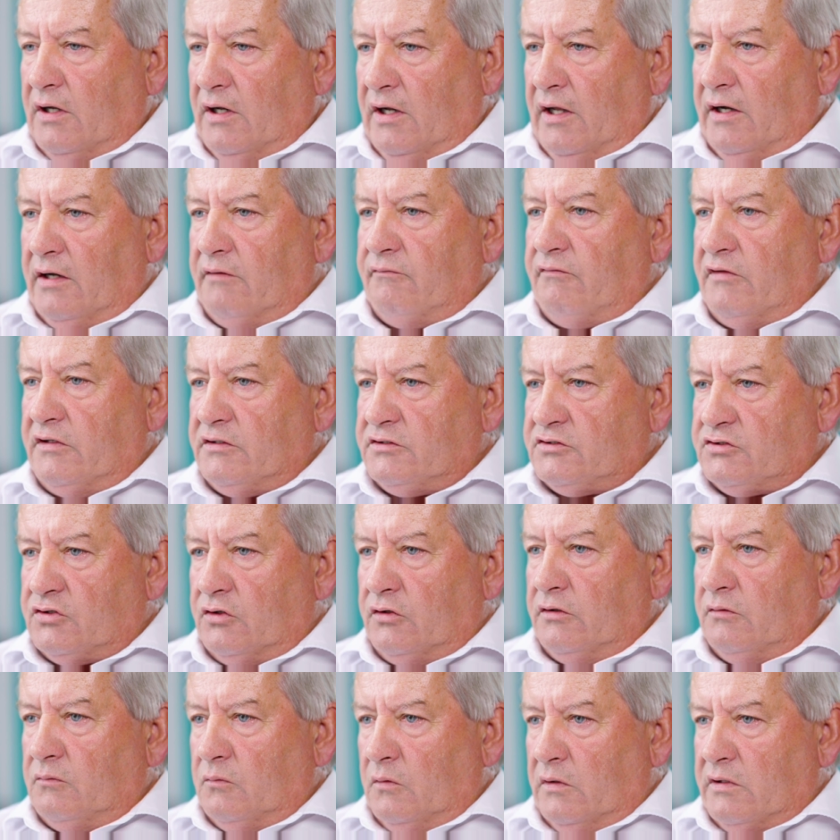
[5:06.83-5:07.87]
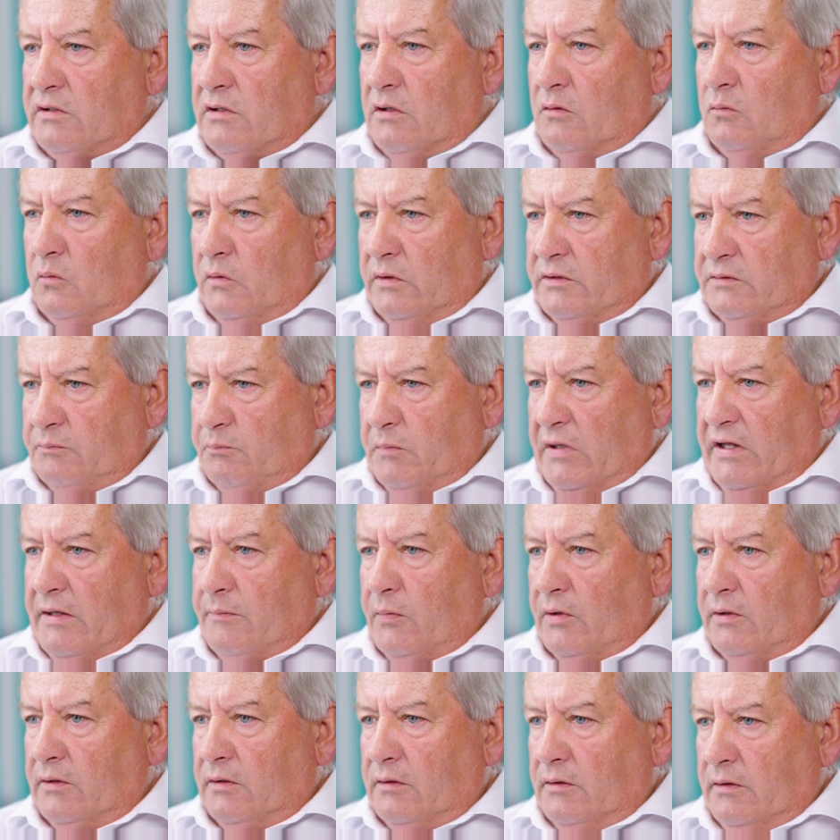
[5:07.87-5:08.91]
lot of insight when you're with
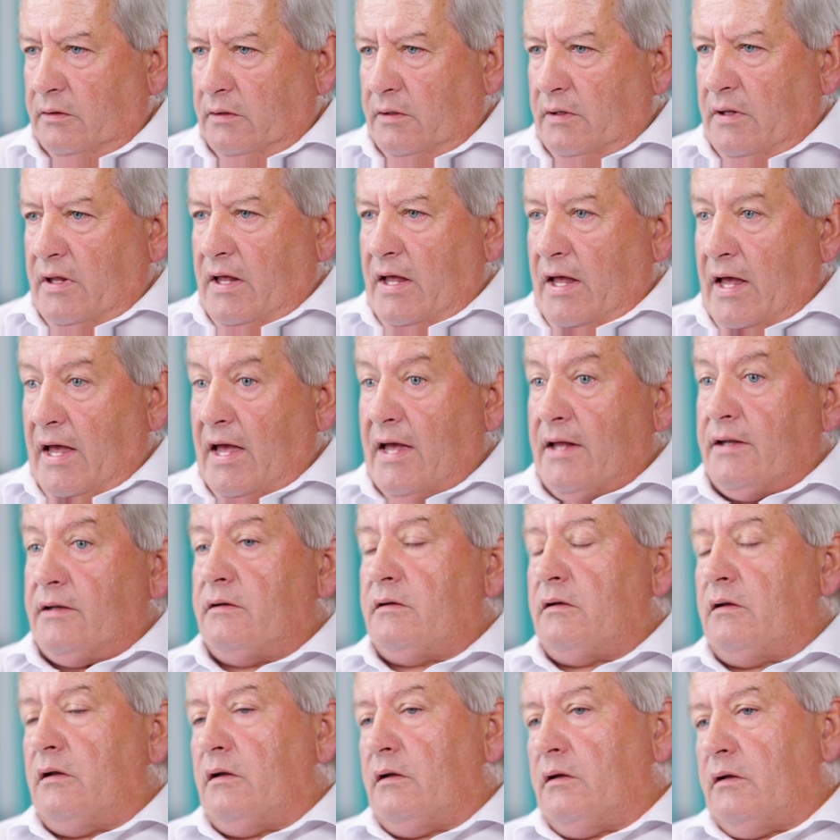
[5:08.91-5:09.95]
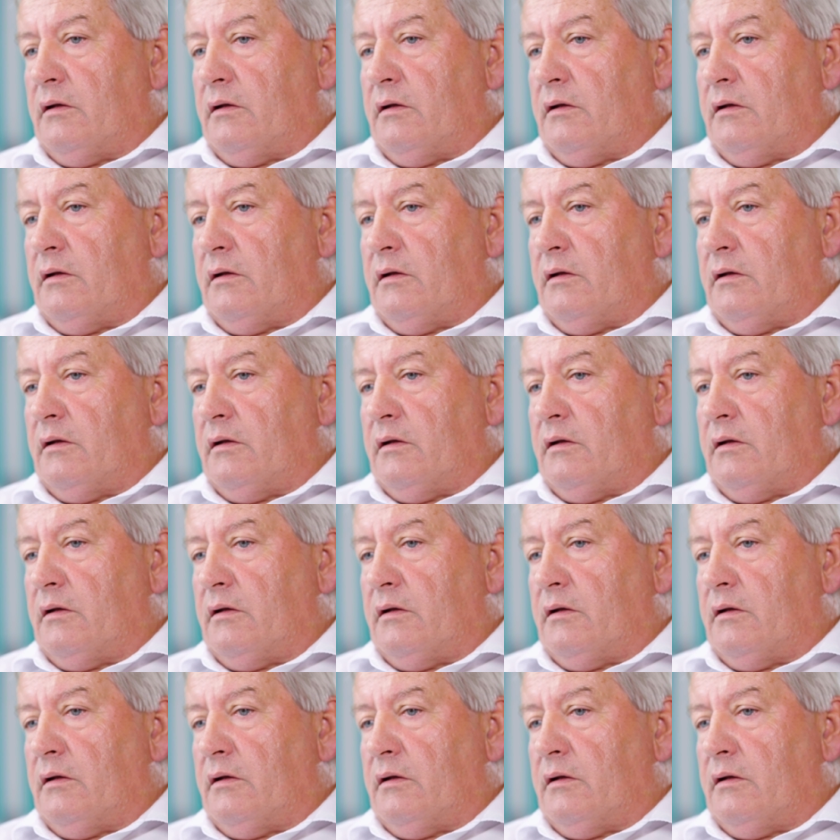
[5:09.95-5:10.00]
people. And